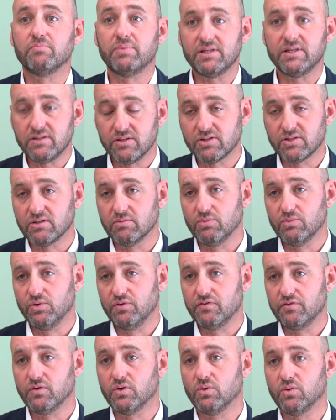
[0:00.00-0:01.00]
business can
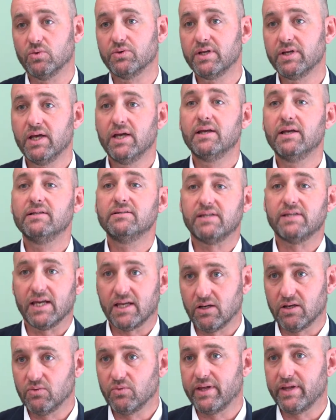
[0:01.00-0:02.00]
move forward,
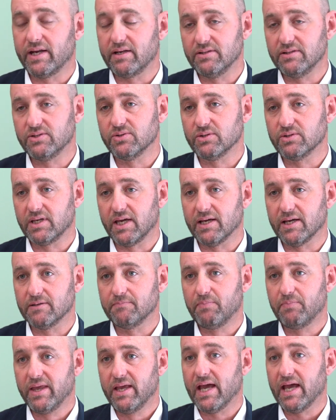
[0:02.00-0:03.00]
taking all that into account.